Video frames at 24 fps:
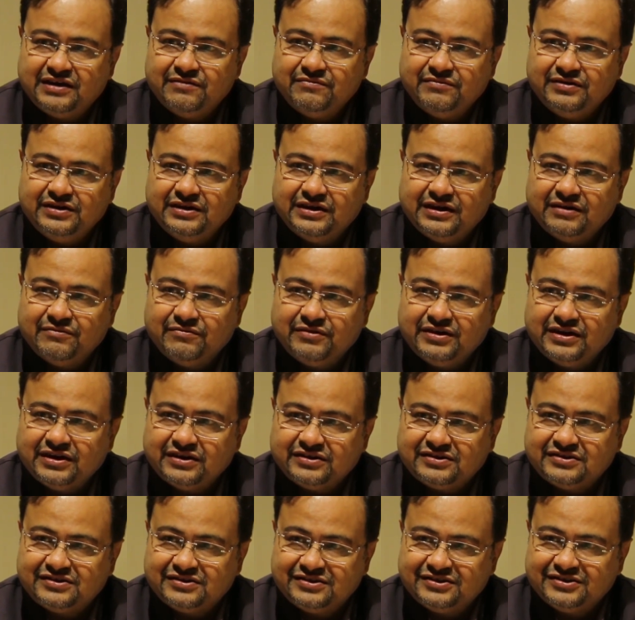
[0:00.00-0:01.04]

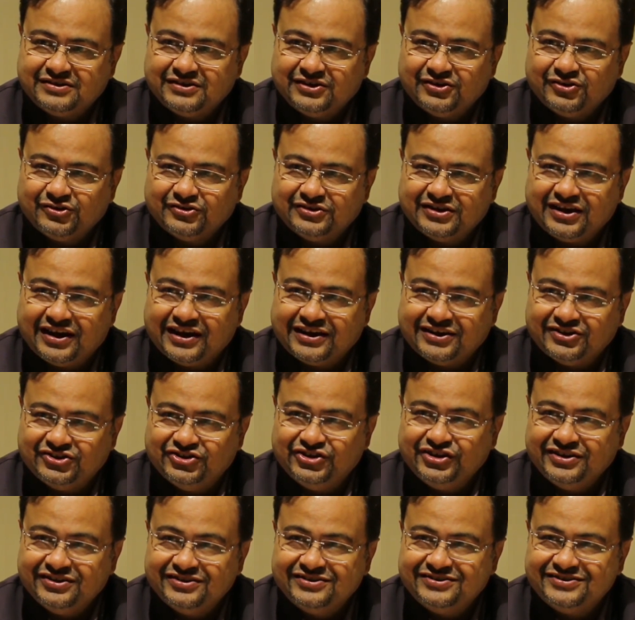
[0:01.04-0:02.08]
M-E-M-E-S. They're like
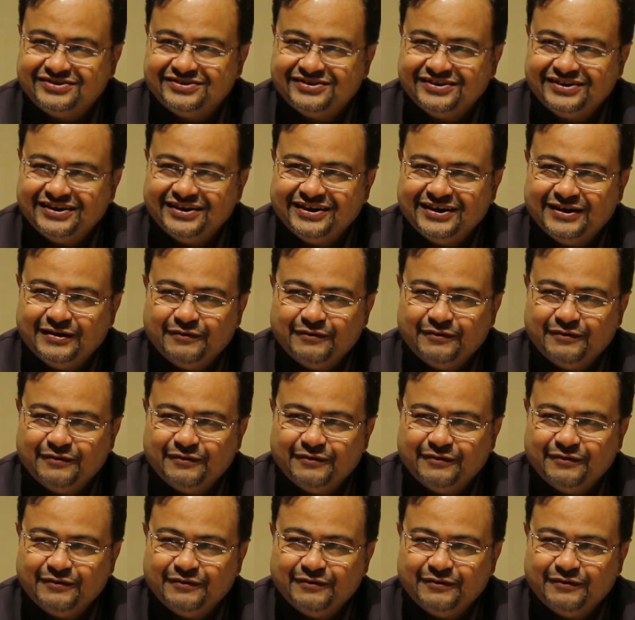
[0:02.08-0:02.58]
genes.